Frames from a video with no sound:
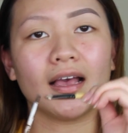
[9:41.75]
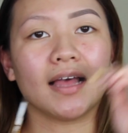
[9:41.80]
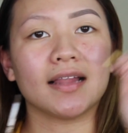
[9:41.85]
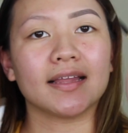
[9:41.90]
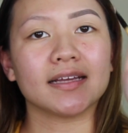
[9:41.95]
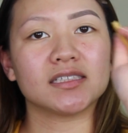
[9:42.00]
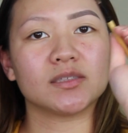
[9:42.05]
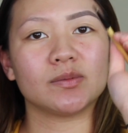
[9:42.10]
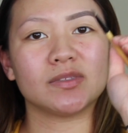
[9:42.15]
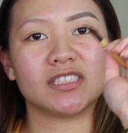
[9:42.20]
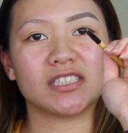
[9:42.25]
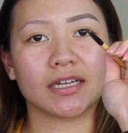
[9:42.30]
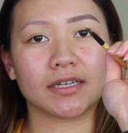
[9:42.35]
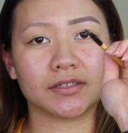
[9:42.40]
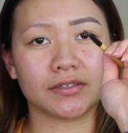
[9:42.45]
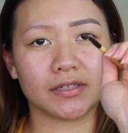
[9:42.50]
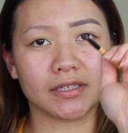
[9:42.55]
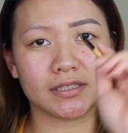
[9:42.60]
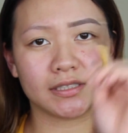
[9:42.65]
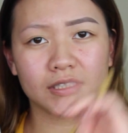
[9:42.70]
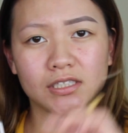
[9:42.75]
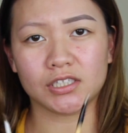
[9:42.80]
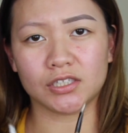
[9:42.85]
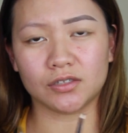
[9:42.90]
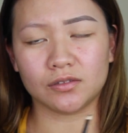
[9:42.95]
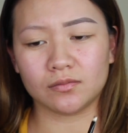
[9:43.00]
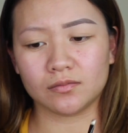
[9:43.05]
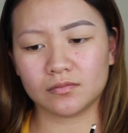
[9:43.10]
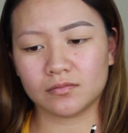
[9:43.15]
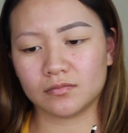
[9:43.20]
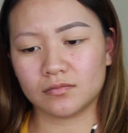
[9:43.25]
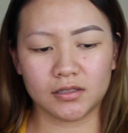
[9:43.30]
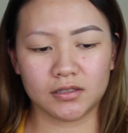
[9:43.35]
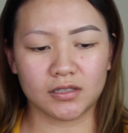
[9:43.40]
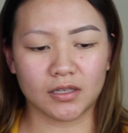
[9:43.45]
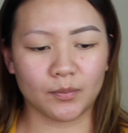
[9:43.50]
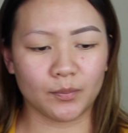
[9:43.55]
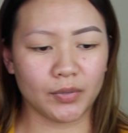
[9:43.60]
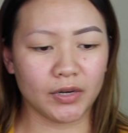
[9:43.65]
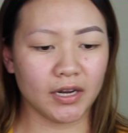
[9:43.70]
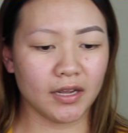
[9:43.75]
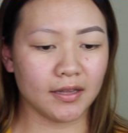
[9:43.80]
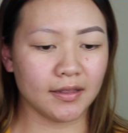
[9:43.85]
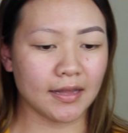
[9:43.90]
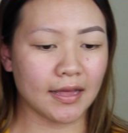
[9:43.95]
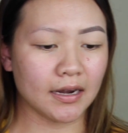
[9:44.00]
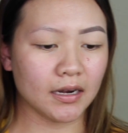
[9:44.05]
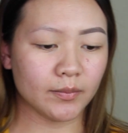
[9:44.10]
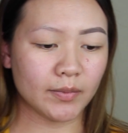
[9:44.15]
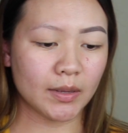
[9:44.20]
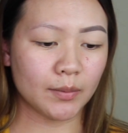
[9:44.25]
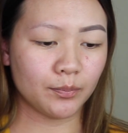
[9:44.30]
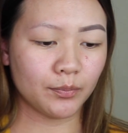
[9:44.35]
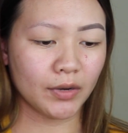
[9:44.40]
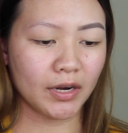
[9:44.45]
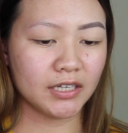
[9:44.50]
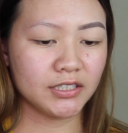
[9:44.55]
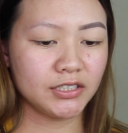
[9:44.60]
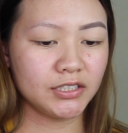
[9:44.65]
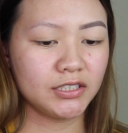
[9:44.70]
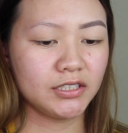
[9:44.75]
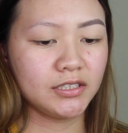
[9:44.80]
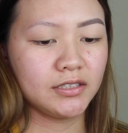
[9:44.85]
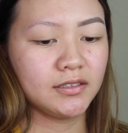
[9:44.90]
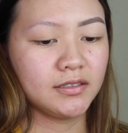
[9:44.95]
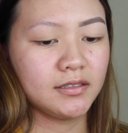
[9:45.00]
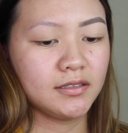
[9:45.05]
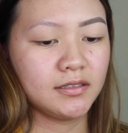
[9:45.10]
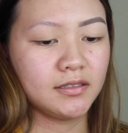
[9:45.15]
I like to be generous too, so I'm putting a lot on my brush.